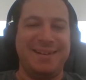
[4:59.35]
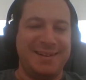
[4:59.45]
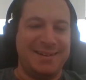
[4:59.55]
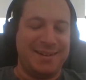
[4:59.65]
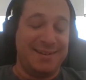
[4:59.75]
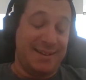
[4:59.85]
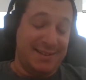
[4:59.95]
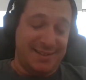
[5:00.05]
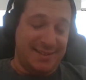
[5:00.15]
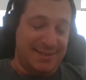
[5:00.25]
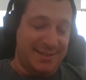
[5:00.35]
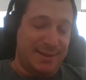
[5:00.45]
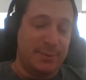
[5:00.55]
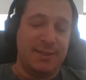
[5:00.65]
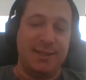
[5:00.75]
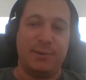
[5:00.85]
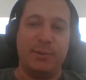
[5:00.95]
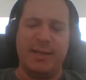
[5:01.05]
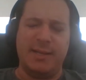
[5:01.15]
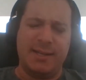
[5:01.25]
uh, I, I completely agree,
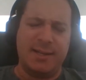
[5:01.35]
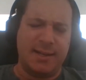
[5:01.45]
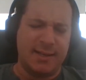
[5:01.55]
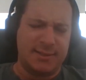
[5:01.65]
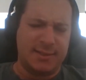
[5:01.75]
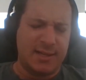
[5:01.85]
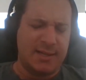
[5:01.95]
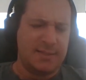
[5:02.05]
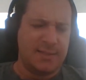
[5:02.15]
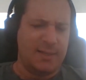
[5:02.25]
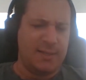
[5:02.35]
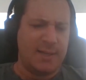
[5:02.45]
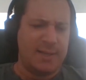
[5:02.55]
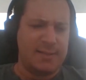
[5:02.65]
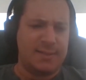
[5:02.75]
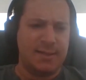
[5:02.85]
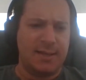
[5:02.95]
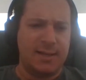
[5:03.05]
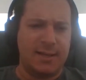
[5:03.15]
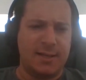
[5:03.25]
and, and, it has has it has
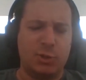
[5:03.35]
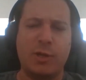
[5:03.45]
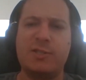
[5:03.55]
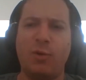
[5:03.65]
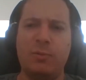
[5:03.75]
uh, uh, transformed